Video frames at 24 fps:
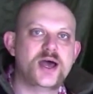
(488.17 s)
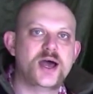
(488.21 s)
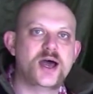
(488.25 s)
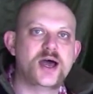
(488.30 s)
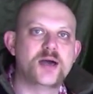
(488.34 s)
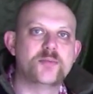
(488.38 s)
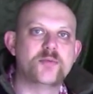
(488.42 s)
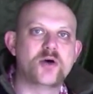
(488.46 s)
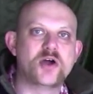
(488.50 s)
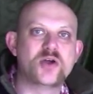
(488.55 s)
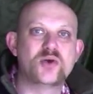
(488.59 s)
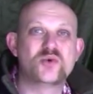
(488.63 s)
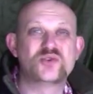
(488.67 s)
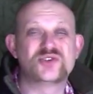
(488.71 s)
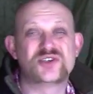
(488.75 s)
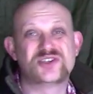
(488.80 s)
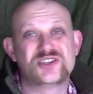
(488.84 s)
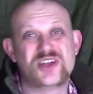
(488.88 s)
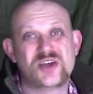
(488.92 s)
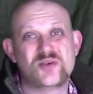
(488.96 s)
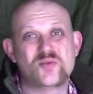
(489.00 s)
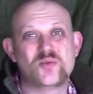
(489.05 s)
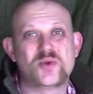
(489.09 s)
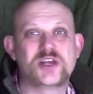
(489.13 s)
Um, I also
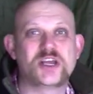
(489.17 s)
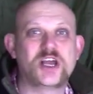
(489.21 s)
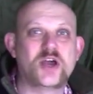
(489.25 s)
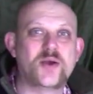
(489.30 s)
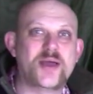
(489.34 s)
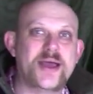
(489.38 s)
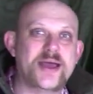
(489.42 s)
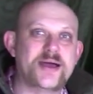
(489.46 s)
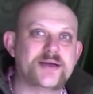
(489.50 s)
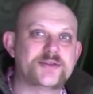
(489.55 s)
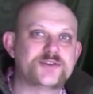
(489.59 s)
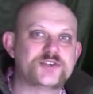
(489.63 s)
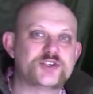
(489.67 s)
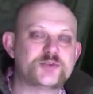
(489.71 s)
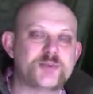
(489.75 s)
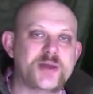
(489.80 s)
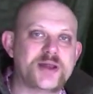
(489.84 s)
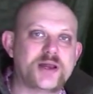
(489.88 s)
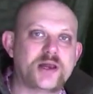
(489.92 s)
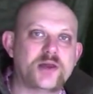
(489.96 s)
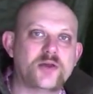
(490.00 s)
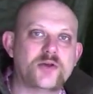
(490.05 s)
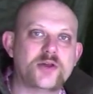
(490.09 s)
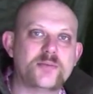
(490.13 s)
don't want to go out and
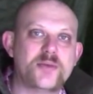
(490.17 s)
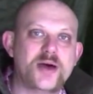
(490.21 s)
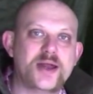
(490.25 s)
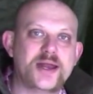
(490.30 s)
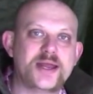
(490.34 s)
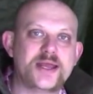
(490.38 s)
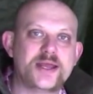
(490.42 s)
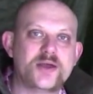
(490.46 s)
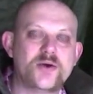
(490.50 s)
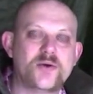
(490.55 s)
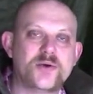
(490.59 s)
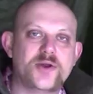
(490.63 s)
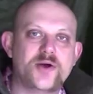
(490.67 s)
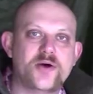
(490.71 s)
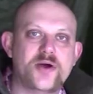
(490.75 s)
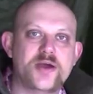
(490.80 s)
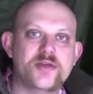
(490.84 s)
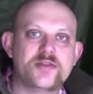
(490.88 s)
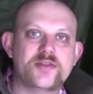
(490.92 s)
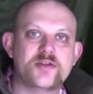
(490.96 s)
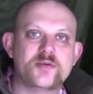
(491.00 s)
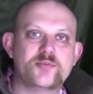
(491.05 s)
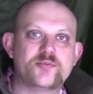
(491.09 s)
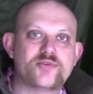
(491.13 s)
spend a lot of money on
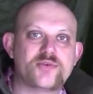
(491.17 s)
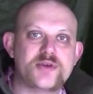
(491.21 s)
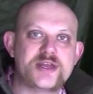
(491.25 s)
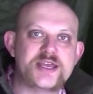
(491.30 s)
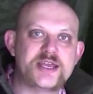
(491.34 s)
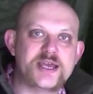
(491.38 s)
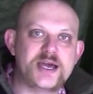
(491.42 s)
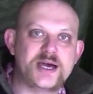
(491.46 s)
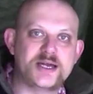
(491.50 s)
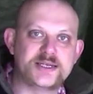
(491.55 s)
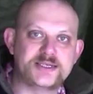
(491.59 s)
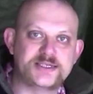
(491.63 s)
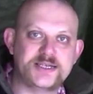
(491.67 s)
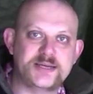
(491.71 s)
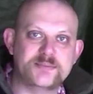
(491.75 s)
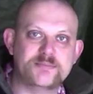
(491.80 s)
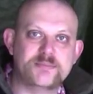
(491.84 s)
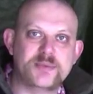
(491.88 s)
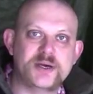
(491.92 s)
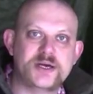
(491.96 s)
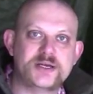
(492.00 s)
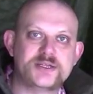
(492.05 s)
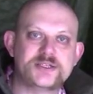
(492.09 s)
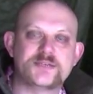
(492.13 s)
either pre-cut
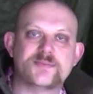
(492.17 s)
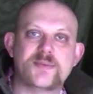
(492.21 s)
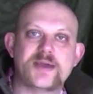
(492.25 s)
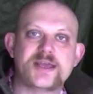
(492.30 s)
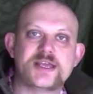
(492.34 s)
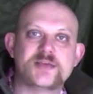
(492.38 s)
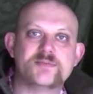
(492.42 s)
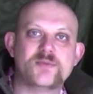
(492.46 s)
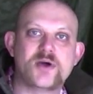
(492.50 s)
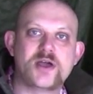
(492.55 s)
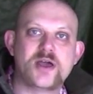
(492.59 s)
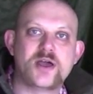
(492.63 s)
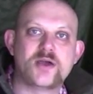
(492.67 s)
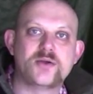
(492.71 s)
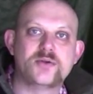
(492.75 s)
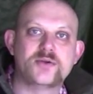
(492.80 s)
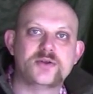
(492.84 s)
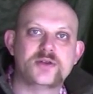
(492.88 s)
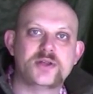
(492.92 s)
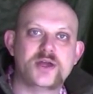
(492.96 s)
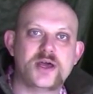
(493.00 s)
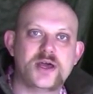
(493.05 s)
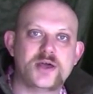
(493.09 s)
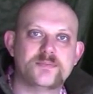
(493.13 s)
timber to make my
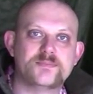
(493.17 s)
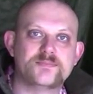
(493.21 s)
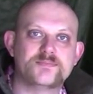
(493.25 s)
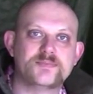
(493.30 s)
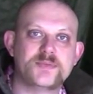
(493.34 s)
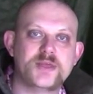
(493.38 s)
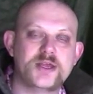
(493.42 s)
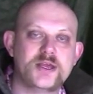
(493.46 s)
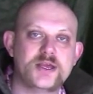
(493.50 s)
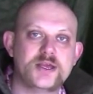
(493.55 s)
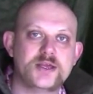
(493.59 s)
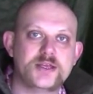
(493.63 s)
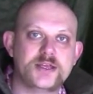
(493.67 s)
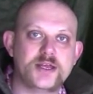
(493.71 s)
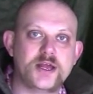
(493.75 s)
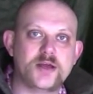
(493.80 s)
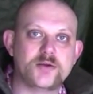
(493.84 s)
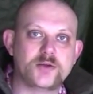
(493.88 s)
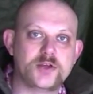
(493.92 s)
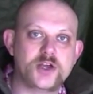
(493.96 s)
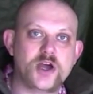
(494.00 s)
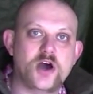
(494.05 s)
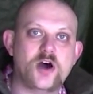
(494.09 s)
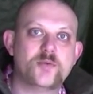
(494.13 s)
own um, you
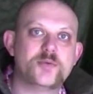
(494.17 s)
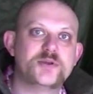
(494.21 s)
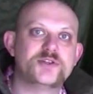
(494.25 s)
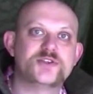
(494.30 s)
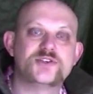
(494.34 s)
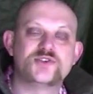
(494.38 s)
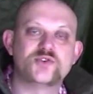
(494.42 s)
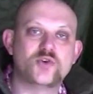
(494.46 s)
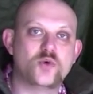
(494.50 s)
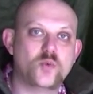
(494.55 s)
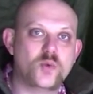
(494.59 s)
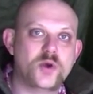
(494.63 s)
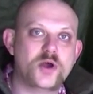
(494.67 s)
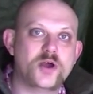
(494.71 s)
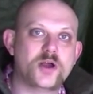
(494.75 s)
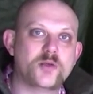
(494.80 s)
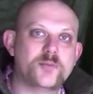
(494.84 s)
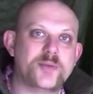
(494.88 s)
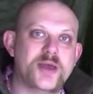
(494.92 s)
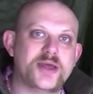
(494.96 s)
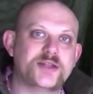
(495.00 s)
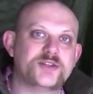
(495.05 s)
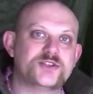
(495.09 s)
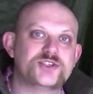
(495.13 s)
know, carpenters or
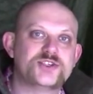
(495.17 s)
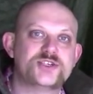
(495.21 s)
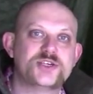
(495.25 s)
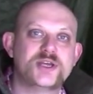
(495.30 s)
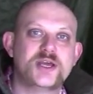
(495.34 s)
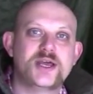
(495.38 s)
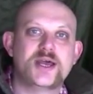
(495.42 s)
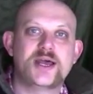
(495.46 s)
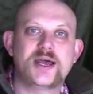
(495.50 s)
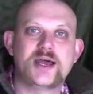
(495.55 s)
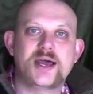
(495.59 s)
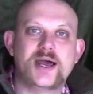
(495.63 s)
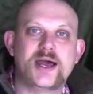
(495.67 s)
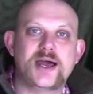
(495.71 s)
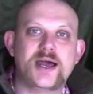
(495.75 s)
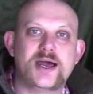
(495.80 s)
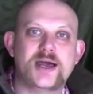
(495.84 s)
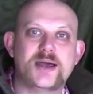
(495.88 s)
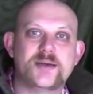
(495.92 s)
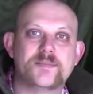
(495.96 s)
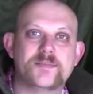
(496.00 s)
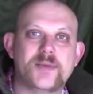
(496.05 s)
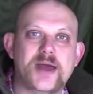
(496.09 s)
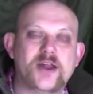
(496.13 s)
workbench
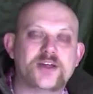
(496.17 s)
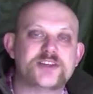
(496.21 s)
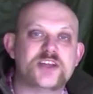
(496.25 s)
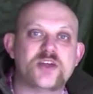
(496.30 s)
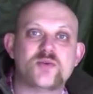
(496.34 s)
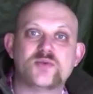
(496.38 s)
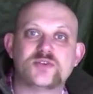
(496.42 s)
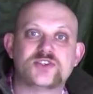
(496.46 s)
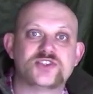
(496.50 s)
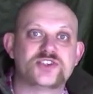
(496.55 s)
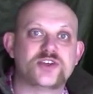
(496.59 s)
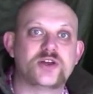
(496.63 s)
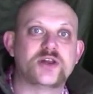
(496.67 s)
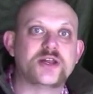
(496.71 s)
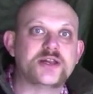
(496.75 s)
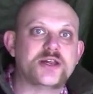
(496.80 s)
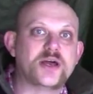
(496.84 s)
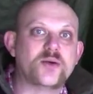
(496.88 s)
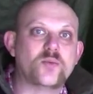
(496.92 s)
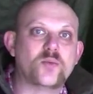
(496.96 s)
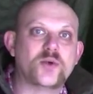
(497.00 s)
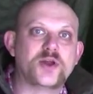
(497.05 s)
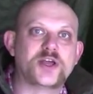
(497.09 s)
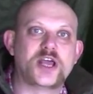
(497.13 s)
um, and I don't certainly
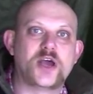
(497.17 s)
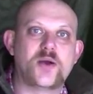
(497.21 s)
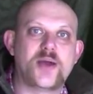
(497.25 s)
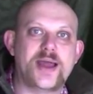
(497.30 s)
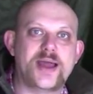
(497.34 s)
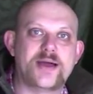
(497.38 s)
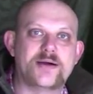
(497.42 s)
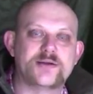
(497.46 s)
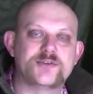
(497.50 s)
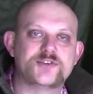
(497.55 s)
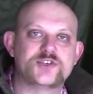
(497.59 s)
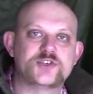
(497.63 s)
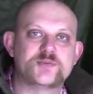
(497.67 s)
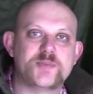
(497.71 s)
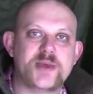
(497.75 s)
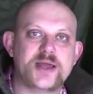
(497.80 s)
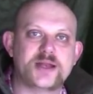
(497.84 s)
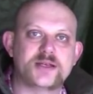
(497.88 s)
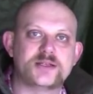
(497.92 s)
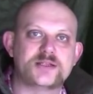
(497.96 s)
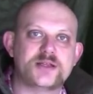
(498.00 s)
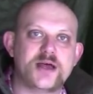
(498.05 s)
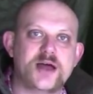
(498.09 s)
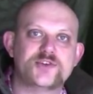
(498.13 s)
don't want to go out and
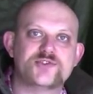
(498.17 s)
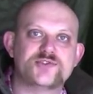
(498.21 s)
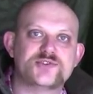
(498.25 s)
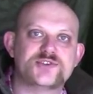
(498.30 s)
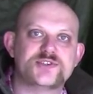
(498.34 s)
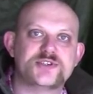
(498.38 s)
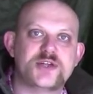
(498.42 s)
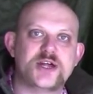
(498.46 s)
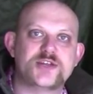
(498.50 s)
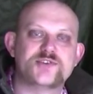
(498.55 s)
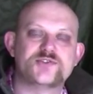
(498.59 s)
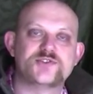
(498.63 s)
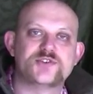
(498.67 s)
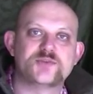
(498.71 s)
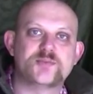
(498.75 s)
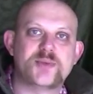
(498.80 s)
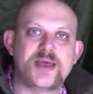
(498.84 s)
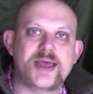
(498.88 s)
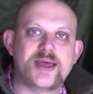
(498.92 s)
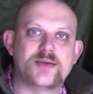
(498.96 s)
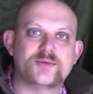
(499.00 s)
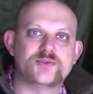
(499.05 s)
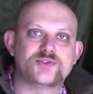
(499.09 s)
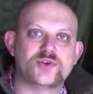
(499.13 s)
spend hundreds and hundreds of
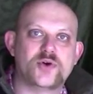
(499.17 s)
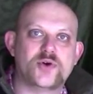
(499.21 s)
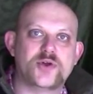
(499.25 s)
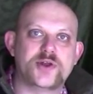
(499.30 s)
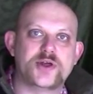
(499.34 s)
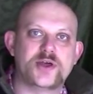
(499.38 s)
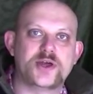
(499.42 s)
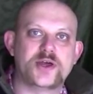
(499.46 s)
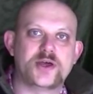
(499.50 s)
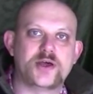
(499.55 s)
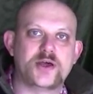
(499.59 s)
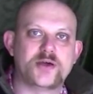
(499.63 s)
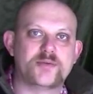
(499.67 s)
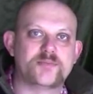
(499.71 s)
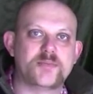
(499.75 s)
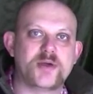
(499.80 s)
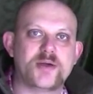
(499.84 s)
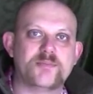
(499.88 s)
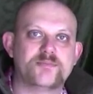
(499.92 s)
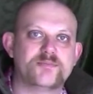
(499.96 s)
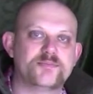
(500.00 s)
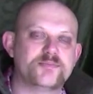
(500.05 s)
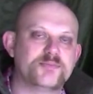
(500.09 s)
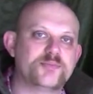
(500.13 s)
pounds on a, a,
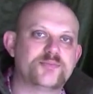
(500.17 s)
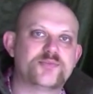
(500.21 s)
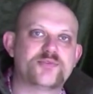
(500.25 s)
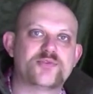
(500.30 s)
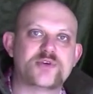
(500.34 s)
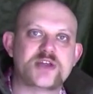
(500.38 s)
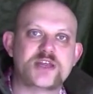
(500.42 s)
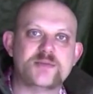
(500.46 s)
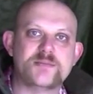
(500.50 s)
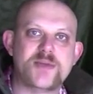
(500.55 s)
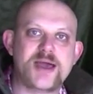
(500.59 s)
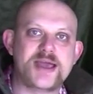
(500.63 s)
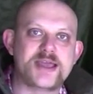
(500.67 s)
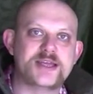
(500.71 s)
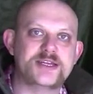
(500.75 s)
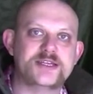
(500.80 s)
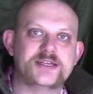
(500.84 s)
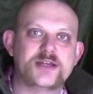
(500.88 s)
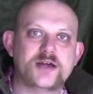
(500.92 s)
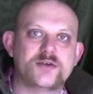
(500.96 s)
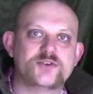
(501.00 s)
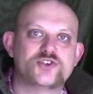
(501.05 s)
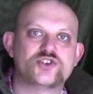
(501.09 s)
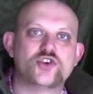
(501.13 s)
a pre-made
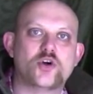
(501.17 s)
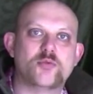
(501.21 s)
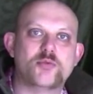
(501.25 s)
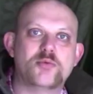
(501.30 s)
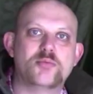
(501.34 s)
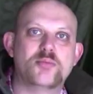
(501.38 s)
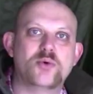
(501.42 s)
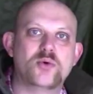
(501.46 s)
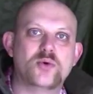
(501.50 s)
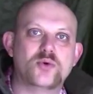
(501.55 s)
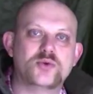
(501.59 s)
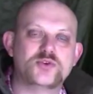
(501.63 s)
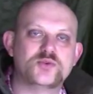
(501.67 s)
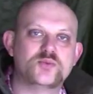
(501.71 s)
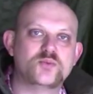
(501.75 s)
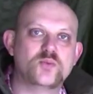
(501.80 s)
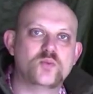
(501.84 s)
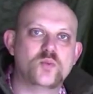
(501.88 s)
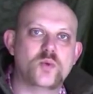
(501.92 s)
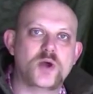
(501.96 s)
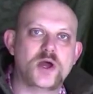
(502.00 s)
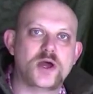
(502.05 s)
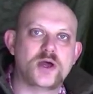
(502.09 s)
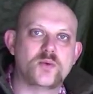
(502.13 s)
you know, shop bought
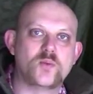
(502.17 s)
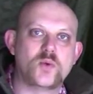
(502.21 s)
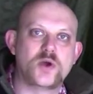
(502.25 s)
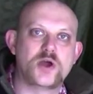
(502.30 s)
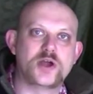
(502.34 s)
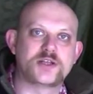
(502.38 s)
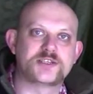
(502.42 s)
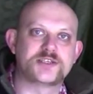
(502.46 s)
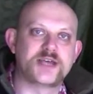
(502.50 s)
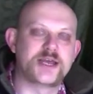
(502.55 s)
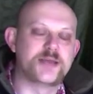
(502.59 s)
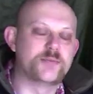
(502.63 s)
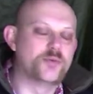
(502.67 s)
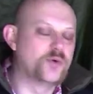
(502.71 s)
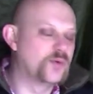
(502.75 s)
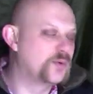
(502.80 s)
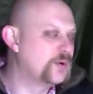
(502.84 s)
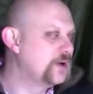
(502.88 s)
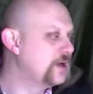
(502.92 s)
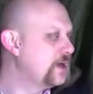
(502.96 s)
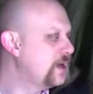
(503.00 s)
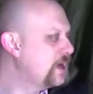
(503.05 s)
uh, work table.